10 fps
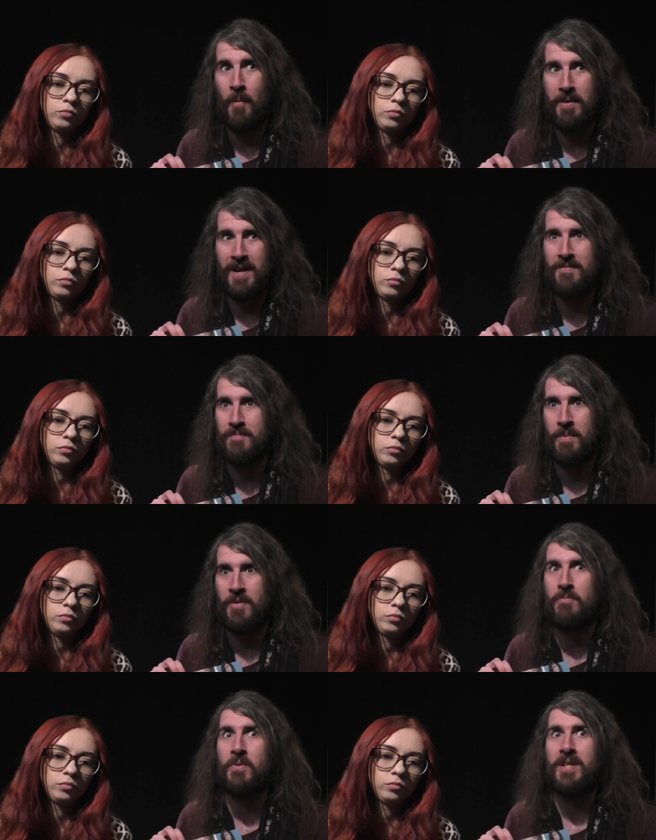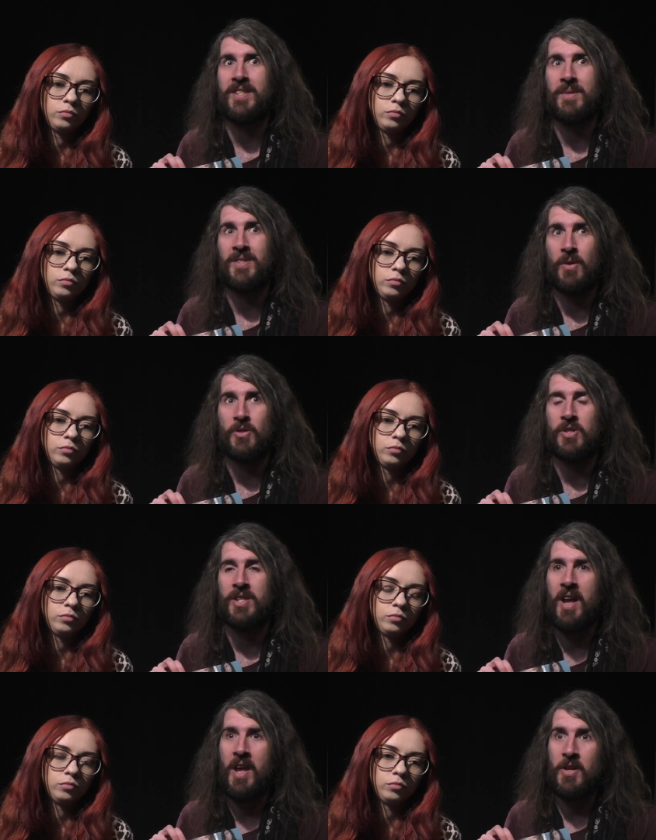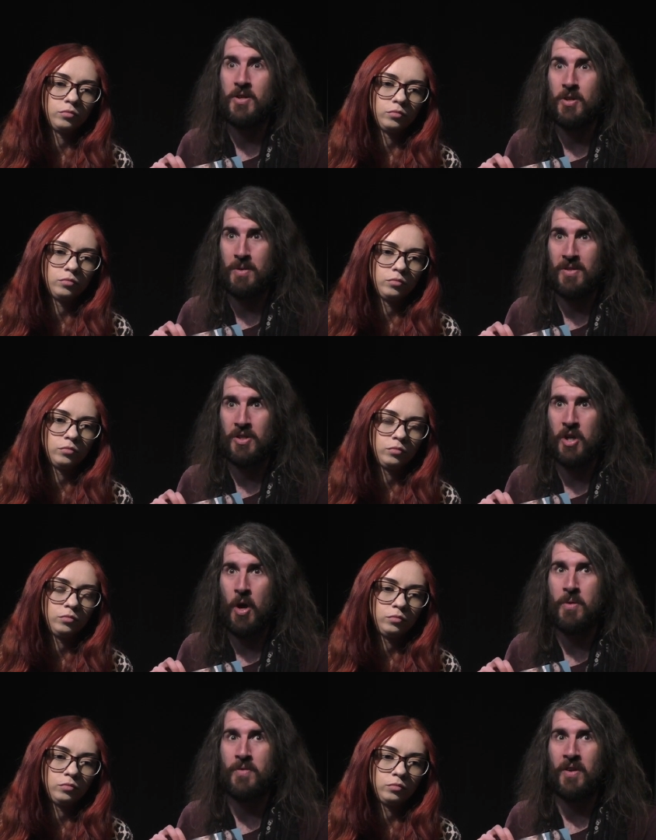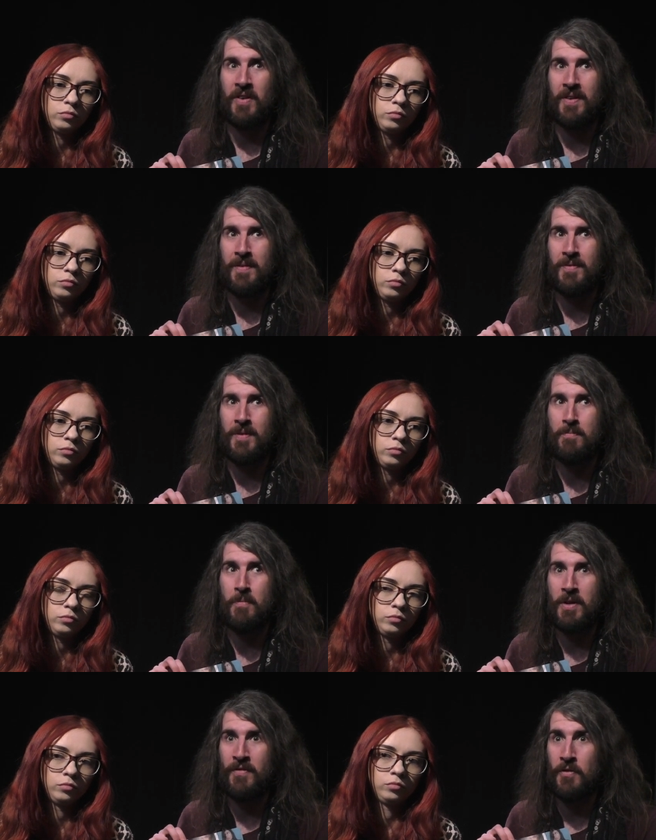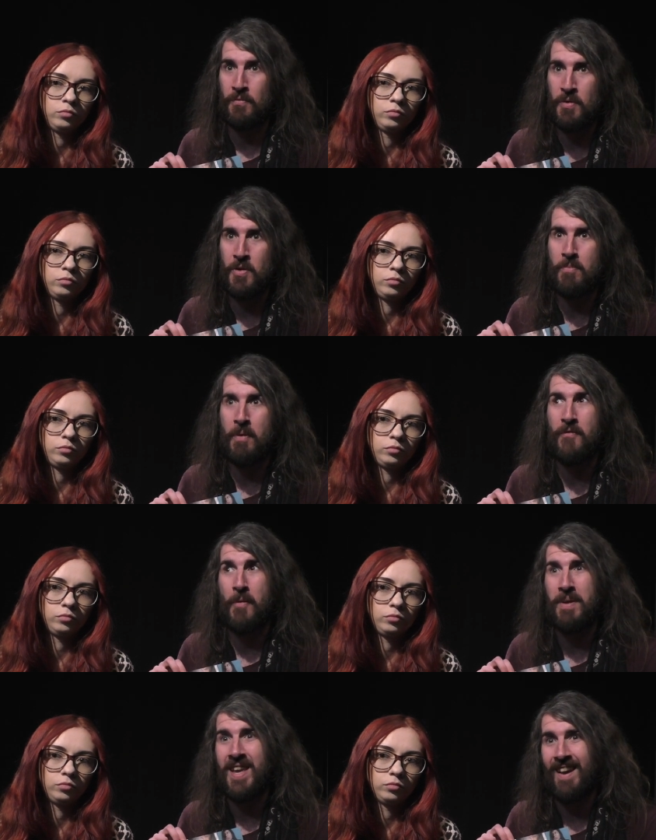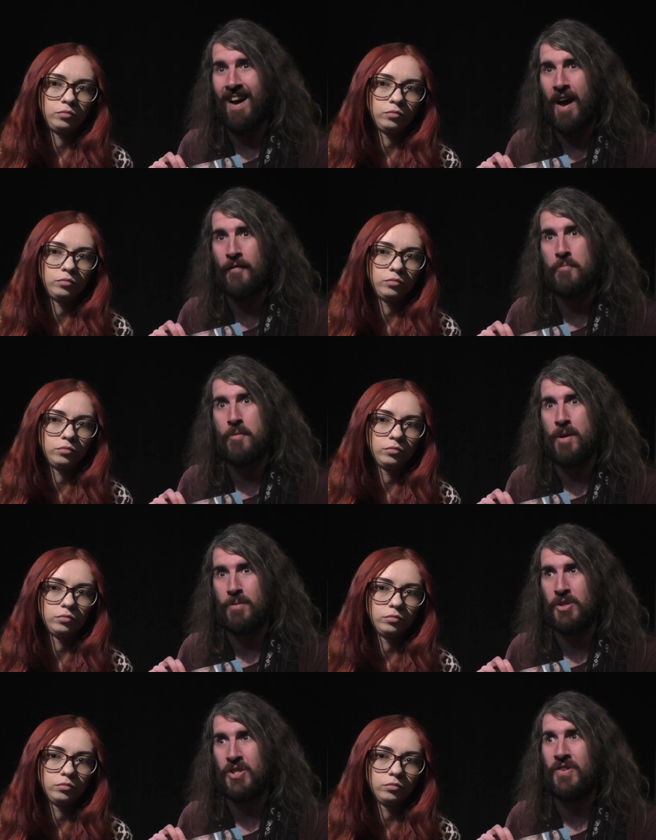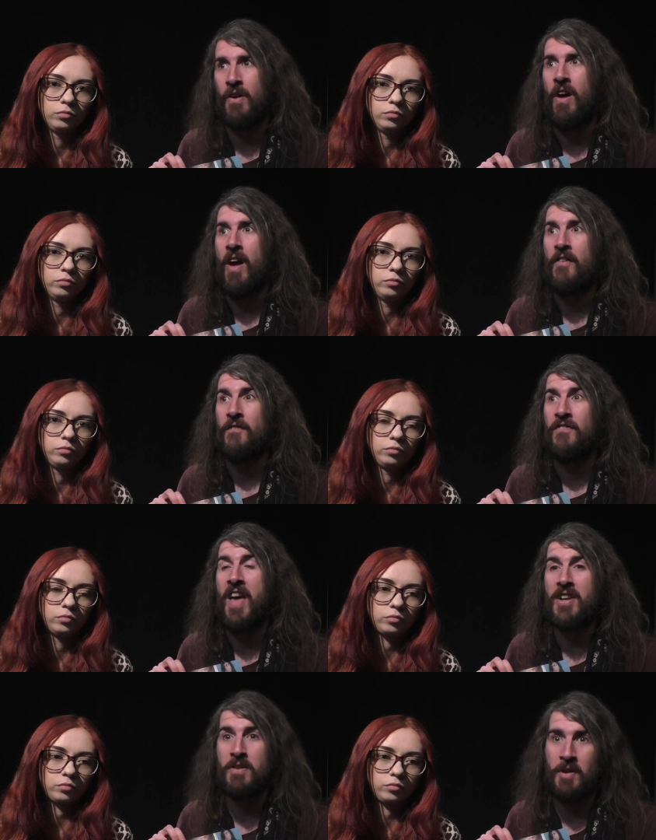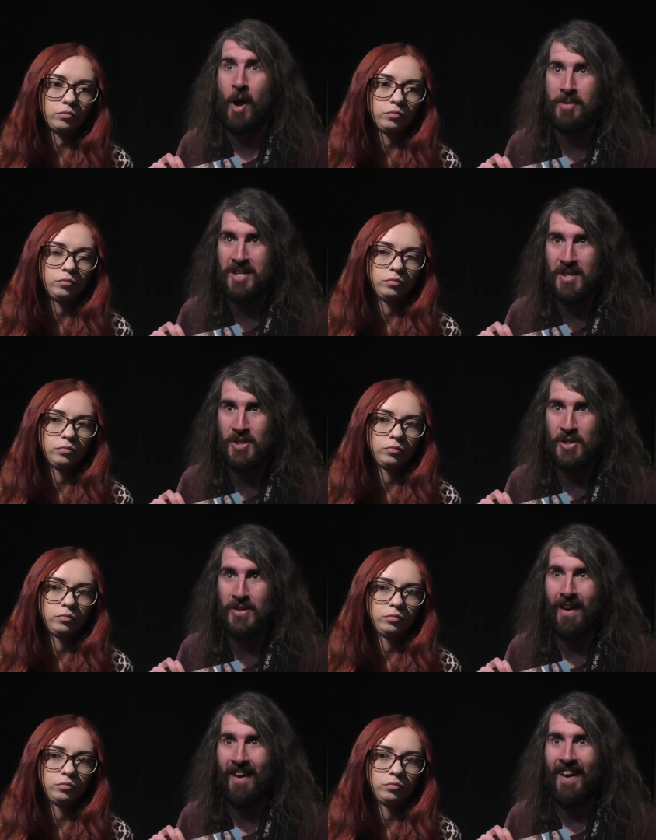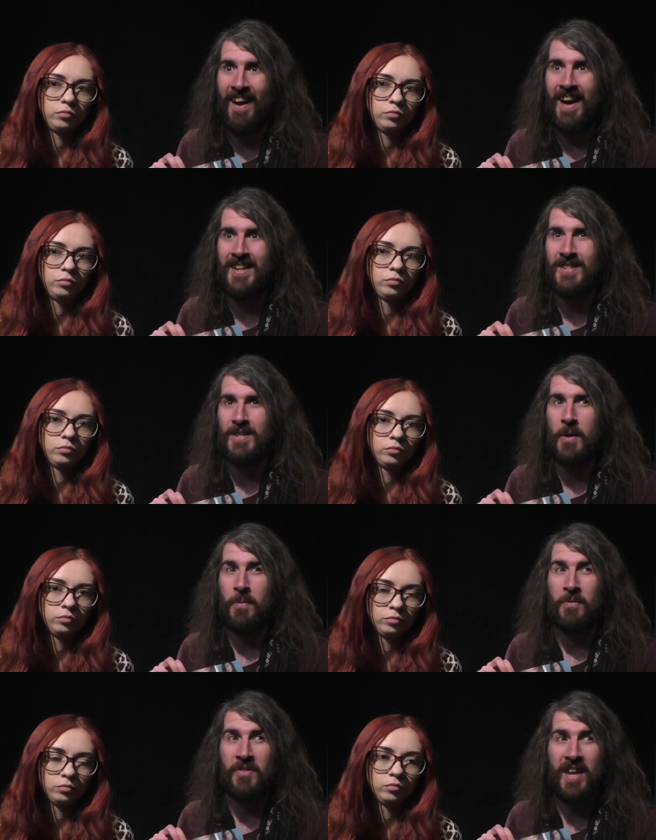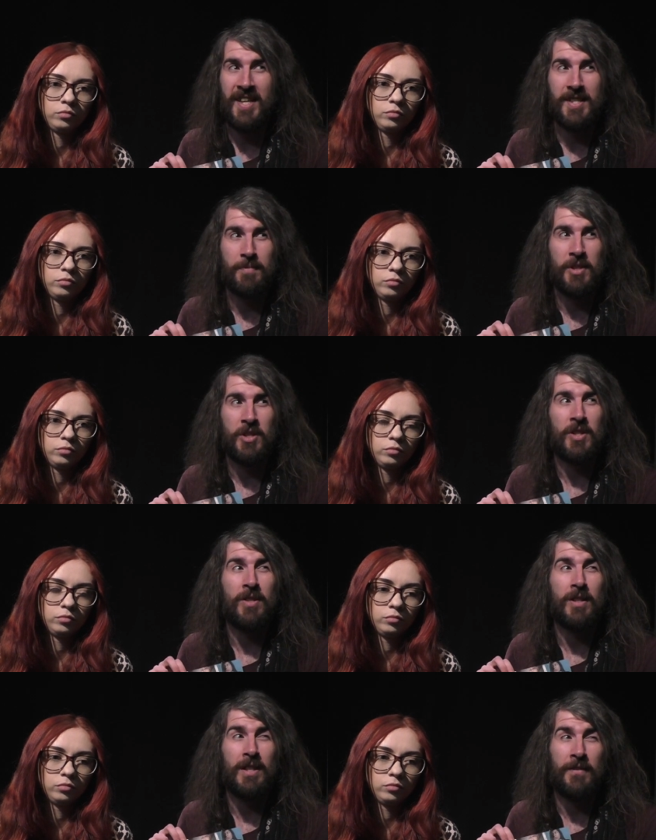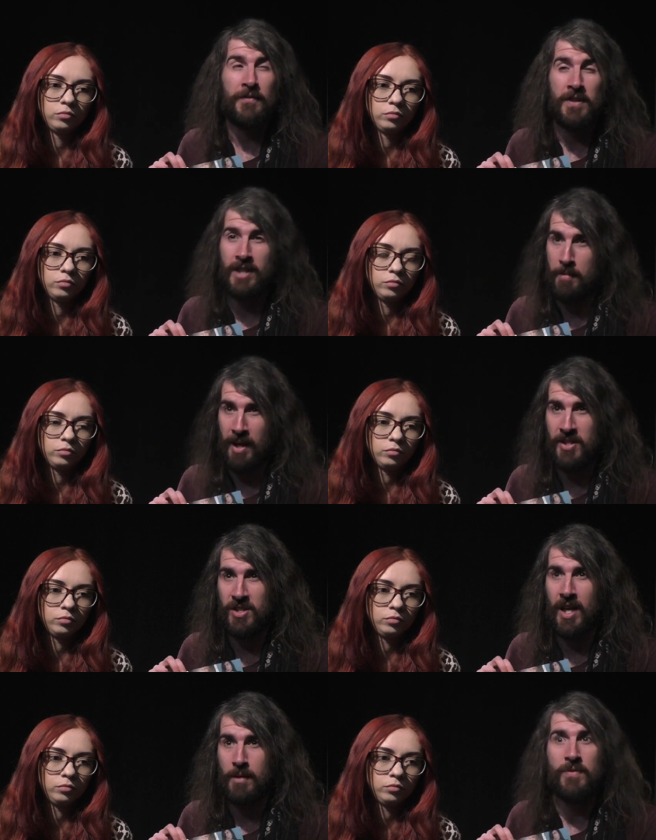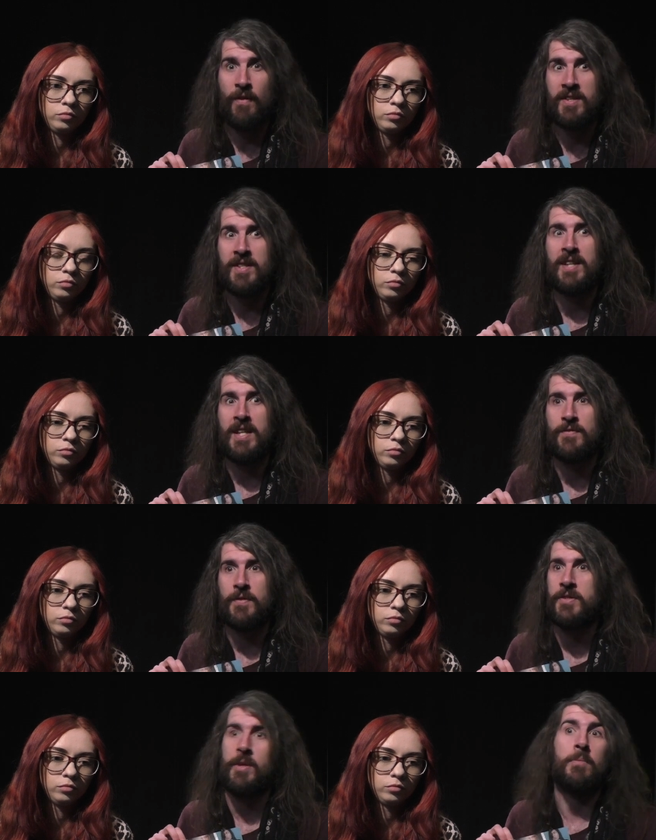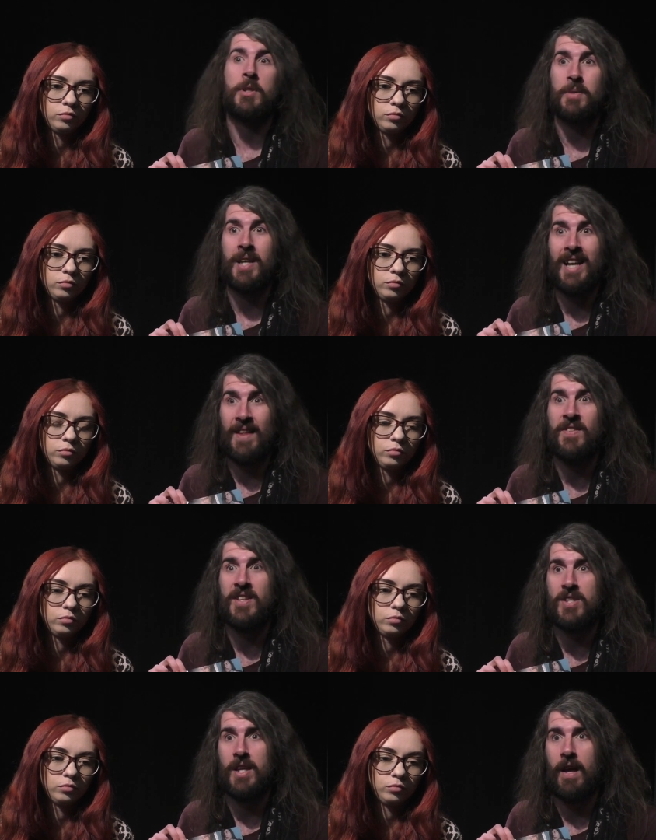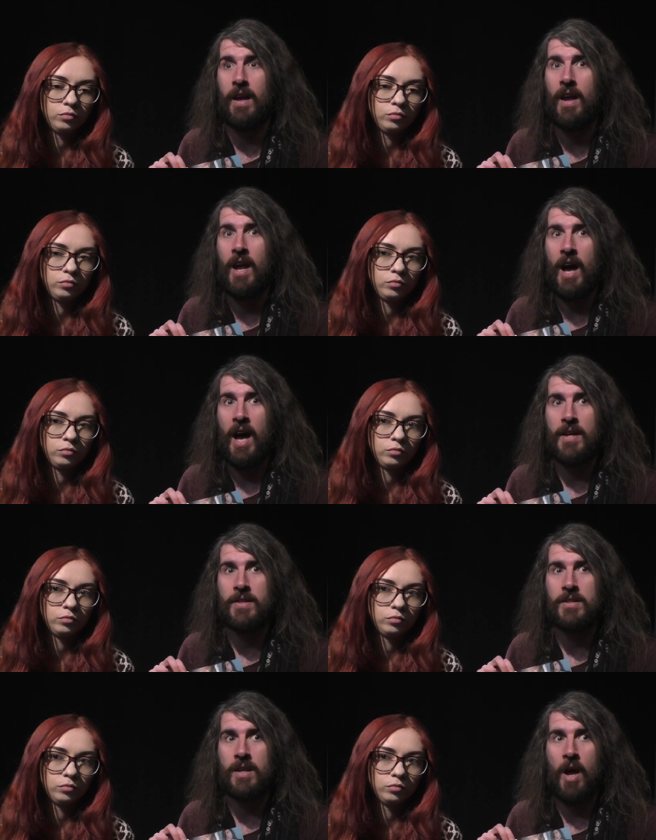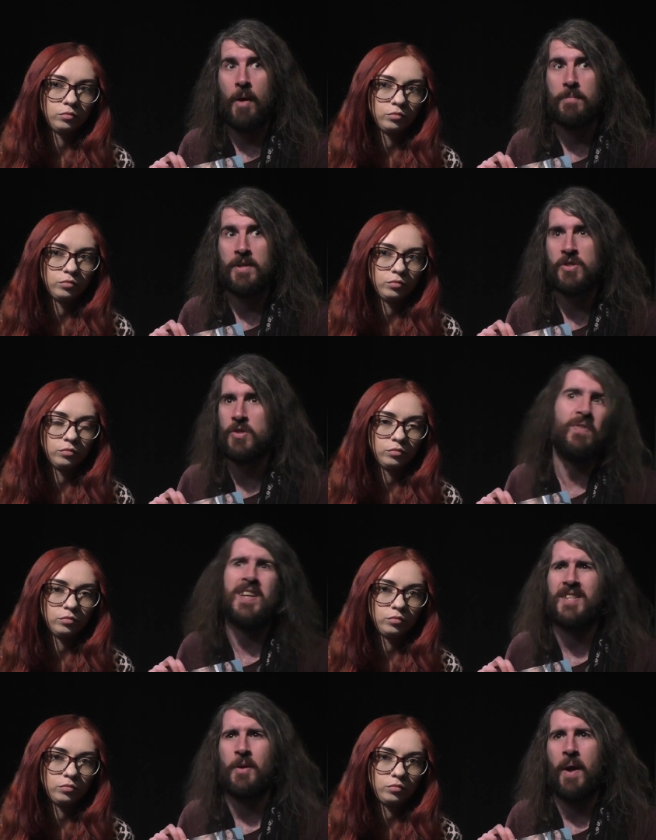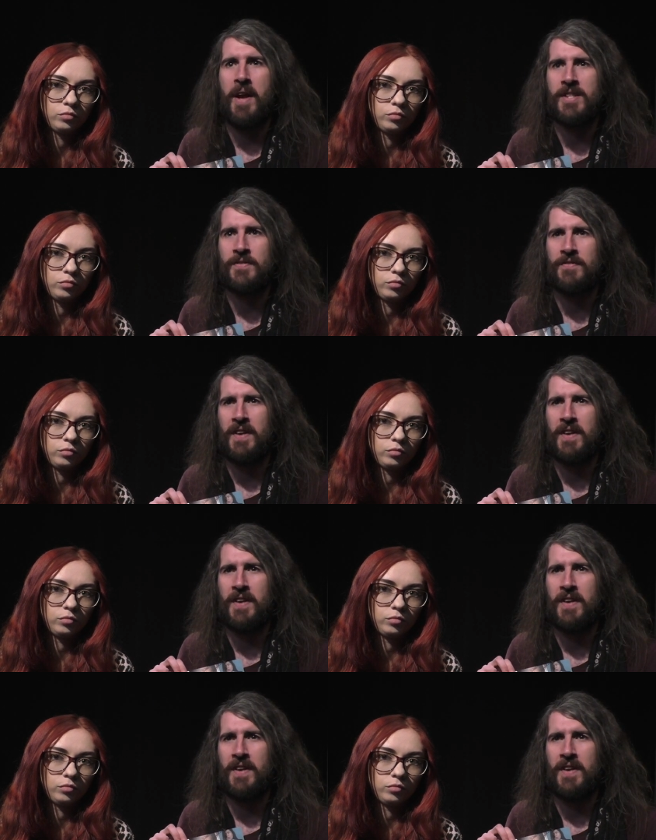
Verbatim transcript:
Speaker 1: up in Edinburgh with the money. So it's not just doing the show. You've got a, the money for the room, for PR, for promotion, then your accommodation. And so this, which she did the first time last year, and it was very successful. So we're doing it again this year, and um, it's just raising awareness for the